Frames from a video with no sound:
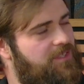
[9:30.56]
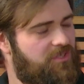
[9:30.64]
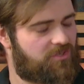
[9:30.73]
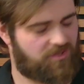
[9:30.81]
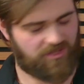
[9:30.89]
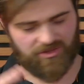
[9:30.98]

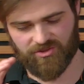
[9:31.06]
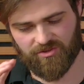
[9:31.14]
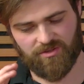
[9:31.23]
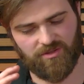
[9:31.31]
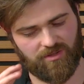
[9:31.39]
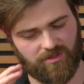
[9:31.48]
this
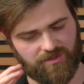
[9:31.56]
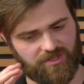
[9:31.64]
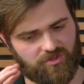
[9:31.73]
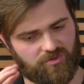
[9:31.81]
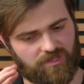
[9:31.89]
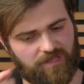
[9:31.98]

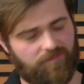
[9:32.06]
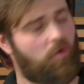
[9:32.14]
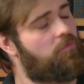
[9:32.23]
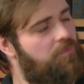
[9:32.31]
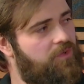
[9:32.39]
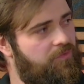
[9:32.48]

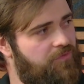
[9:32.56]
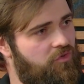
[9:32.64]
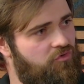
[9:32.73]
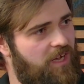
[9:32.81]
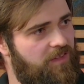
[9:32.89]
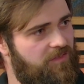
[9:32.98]
evolvement of the
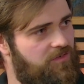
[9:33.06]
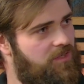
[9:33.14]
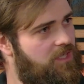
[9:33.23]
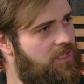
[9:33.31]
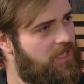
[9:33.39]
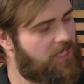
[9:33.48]
trend?
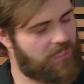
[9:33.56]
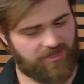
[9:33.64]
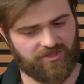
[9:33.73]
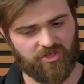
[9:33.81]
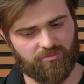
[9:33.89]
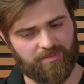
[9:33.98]
Is
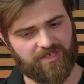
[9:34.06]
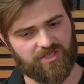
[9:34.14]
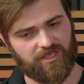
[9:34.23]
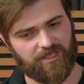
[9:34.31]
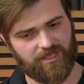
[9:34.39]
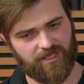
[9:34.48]
this
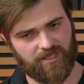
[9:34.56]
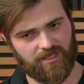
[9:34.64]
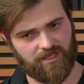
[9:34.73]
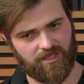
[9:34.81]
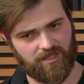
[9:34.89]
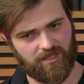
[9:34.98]
basically
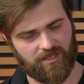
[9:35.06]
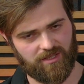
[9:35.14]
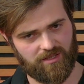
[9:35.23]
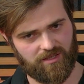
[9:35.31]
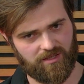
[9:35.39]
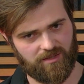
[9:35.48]

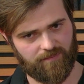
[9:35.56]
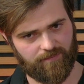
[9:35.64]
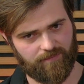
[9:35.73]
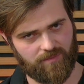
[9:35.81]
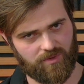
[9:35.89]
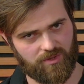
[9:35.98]

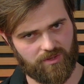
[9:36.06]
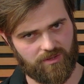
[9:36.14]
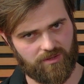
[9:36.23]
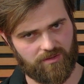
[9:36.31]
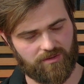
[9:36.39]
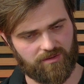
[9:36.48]
an
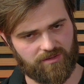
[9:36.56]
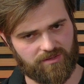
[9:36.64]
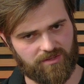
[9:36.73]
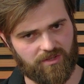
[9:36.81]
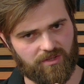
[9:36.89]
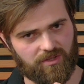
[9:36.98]

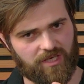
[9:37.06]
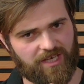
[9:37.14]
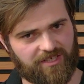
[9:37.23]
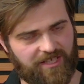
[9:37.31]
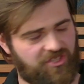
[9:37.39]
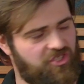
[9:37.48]

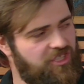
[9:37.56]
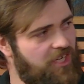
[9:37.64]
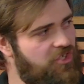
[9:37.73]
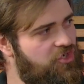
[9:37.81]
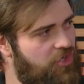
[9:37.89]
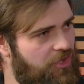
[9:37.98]

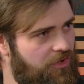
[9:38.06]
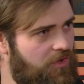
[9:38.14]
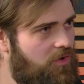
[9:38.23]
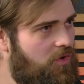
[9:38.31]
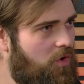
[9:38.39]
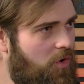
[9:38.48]
extension
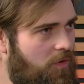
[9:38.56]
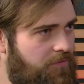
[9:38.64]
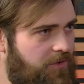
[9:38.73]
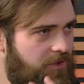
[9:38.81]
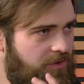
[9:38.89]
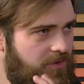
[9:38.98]
of
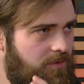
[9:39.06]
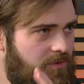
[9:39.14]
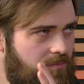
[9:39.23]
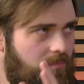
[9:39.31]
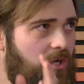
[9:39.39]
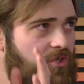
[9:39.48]

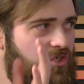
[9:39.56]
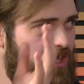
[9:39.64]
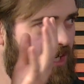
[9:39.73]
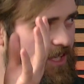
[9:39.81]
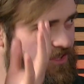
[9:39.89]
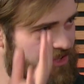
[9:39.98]
the
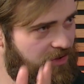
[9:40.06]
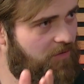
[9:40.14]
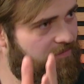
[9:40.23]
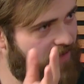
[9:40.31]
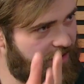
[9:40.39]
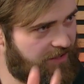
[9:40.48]
marginalizing
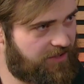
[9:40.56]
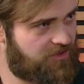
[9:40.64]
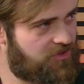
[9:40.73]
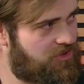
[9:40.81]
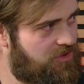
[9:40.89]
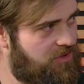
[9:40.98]
of
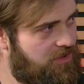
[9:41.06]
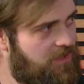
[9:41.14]
finance